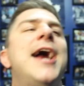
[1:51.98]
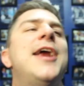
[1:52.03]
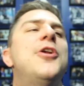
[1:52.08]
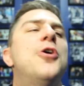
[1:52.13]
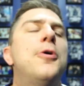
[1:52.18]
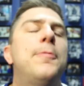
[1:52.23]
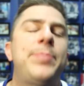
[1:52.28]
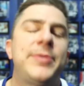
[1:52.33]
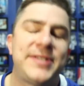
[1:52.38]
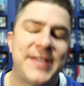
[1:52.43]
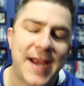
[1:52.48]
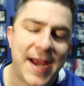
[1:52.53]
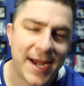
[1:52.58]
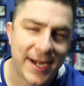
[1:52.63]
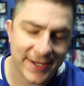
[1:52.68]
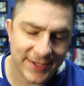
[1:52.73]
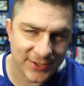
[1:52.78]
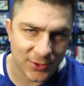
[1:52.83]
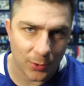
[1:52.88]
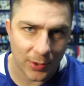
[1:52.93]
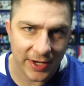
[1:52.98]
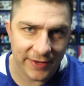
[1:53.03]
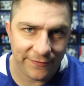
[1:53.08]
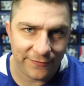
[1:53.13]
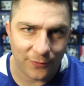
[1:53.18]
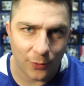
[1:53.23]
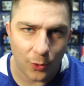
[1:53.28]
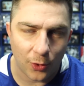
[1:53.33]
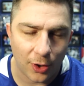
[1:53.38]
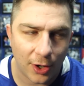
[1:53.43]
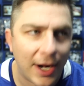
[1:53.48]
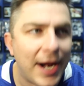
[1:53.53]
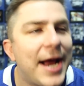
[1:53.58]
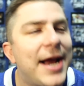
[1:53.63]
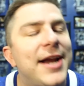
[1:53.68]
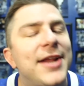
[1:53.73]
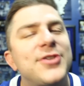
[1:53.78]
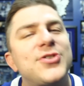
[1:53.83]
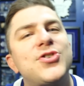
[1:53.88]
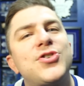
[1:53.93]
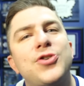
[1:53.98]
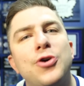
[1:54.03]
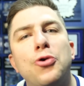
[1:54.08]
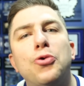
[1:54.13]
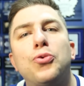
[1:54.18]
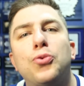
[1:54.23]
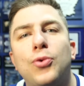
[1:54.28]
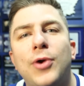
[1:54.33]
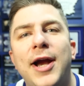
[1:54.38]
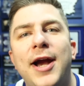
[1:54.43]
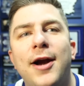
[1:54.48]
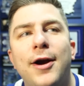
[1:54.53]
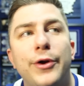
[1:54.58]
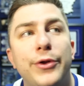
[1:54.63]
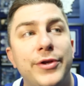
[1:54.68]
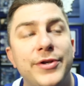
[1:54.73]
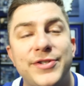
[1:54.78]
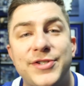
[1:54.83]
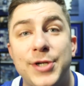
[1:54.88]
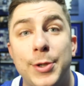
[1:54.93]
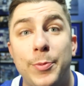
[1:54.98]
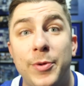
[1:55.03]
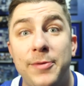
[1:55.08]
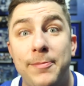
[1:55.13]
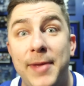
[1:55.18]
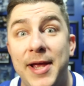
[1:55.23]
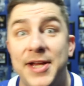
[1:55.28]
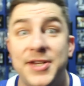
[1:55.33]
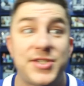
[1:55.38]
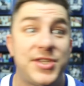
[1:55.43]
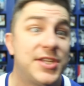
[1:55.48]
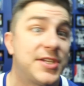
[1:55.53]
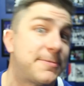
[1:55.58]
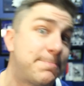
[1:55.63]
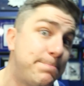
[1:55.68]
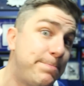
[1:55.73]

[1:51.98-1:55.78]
I know Petan is 24, and it's so rare that someone makes this